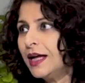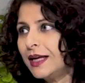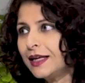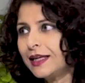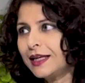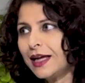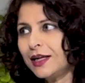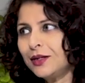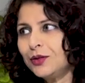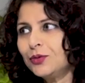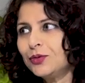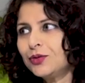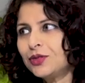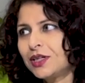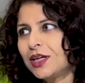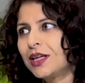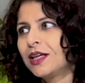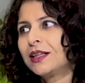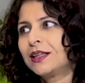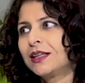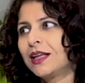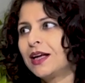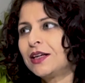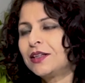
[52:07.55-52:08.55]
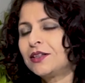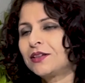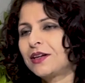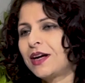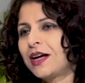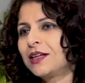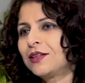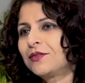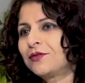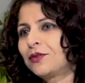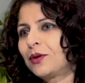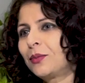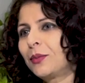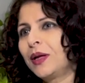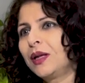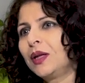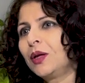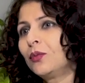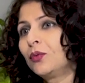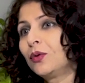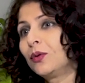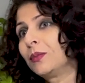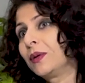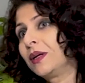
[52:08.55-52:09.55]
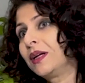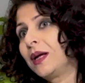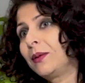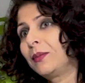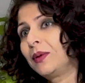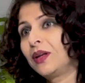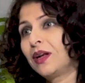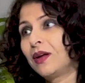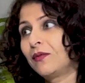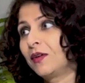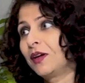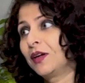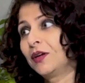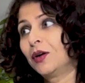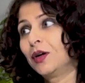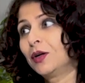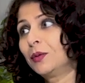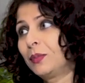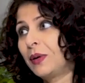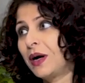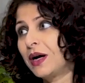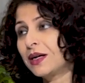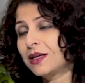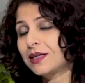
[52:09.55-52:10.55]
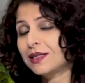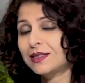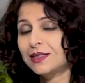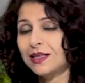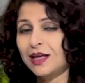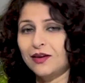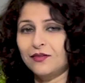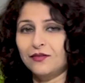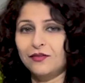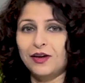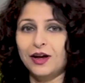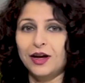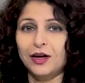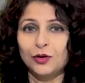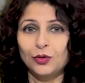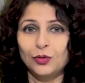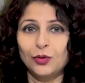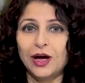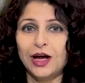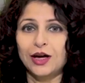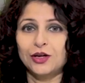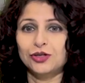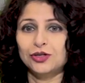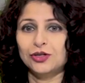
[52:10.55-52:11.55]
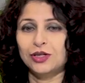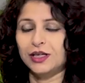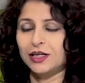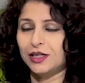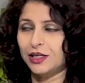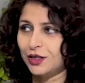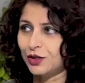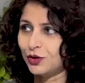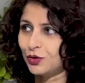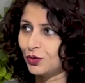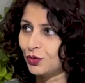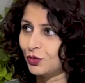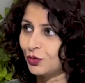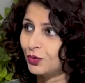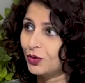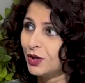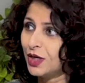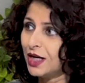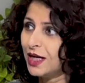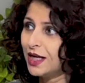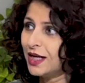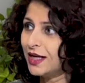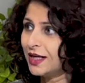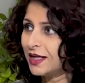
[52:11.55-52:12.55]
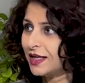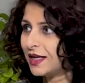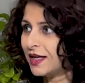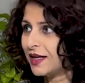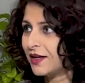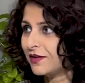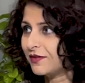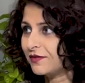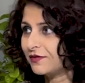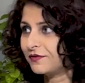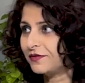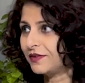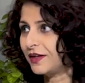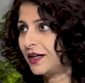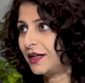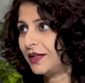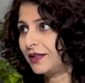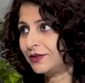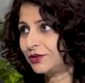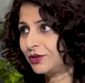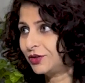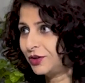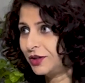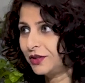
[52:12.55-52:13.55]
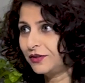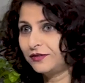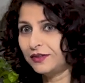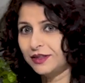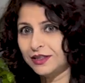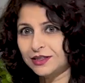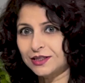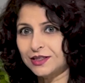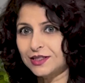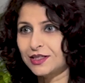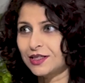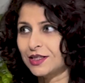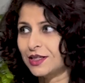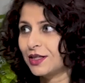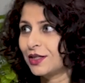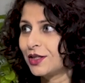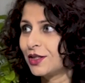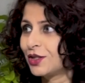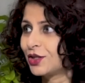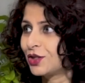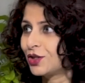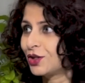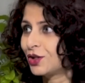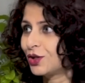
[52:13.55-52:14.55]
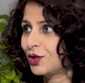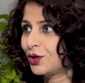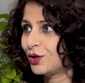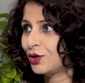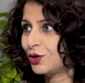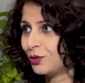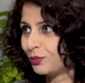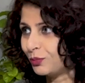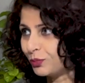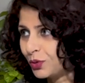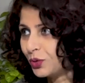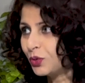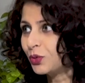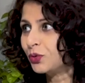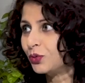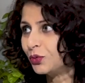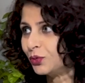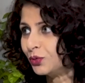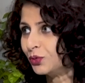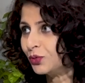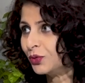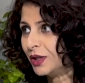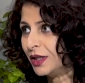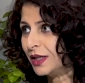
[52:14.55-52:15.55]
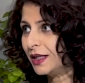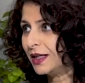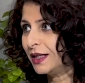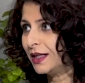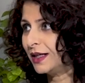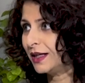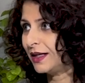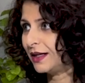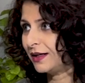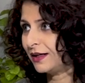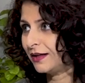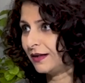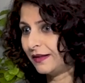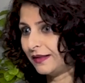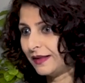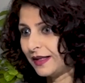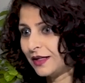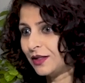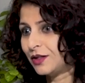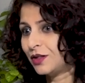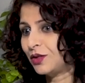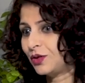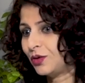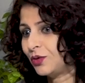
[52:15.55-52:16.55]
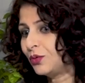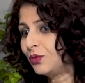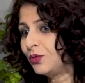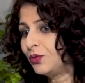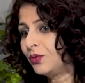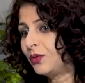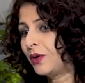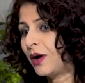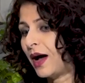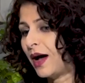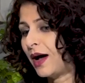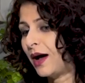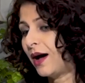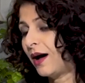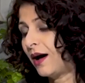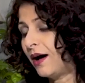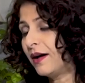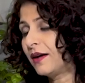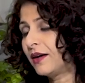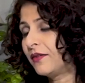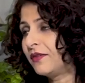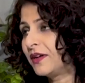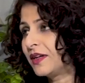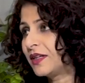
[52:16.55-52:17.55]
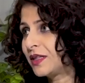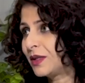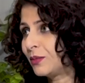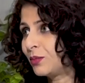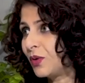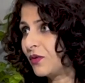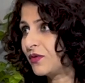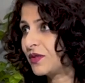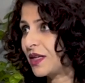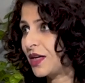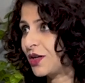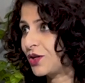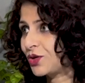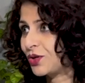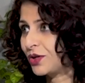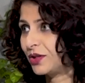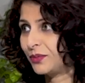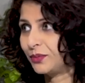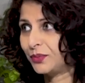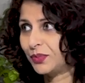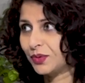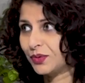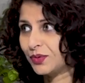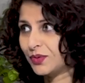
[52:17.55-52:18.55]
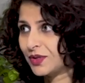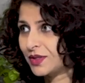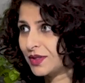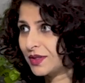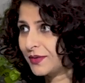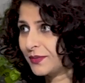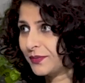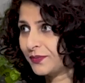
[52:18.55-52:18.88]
Can you take that right from any woman? I mean, we're not Pakistan where you actually need to give 3 witnesses to prove that you are a victim of sexual abuse.